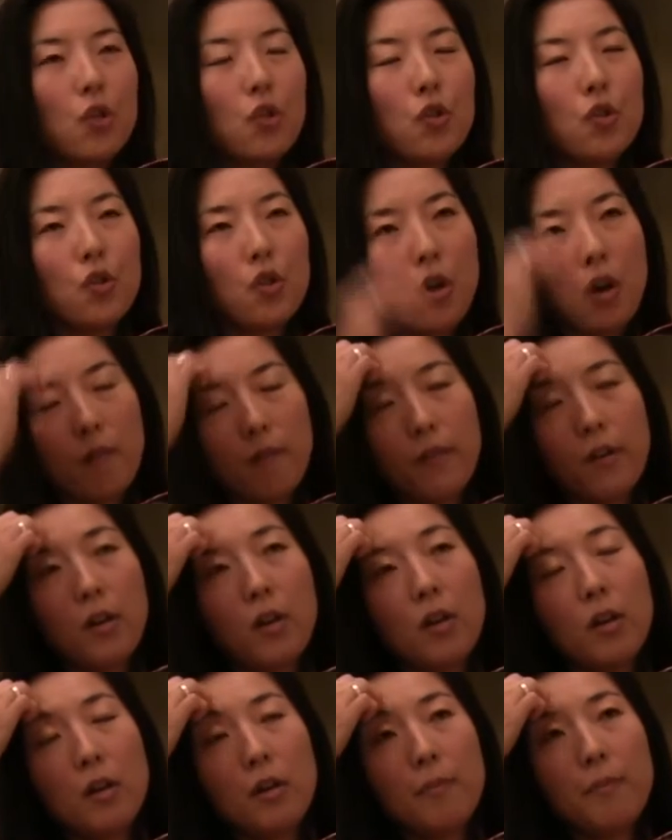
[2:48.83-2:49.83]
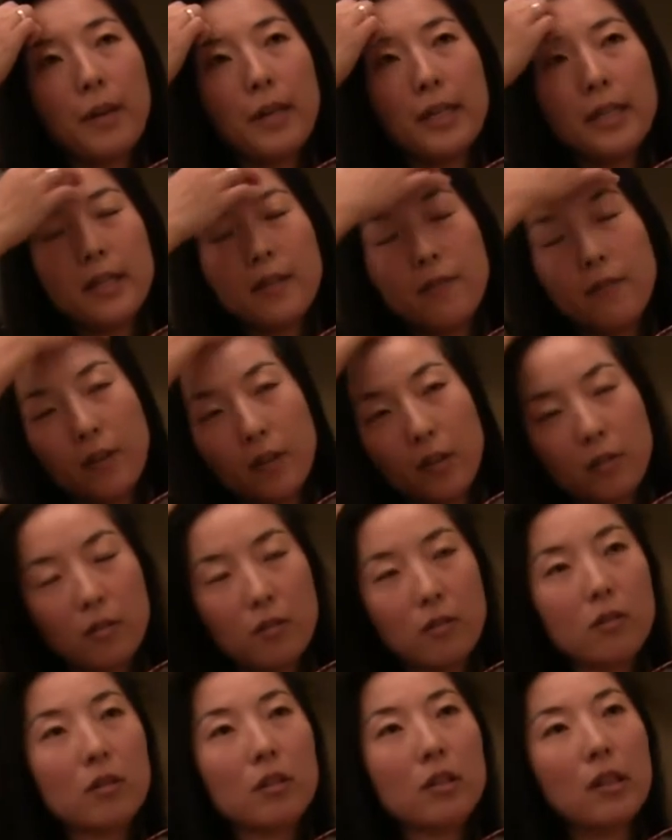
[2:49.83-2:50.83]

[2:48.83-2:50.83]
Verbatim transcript: to cover many difficult